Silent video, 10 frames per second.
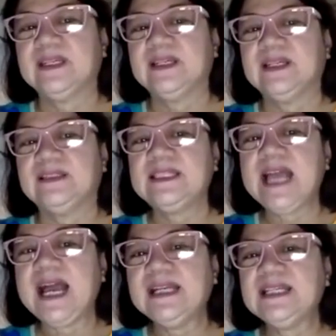
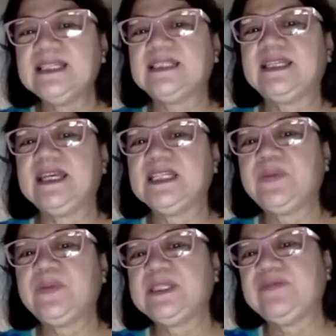Dishonesty
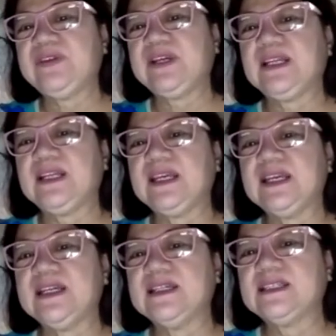
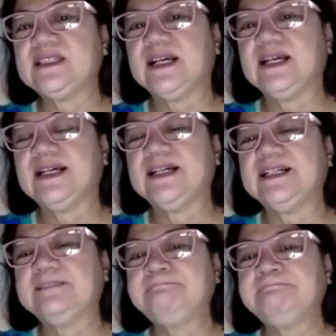specifically is
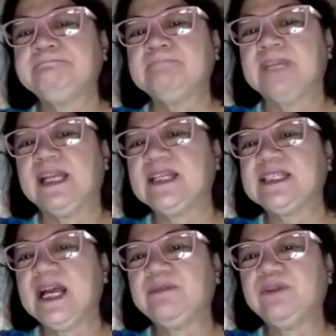an
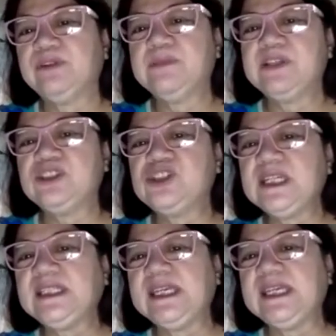example will be
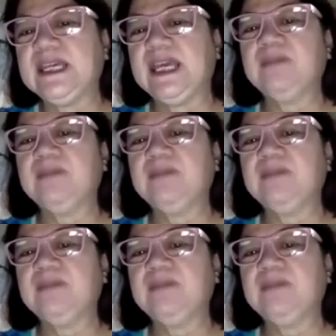cheating and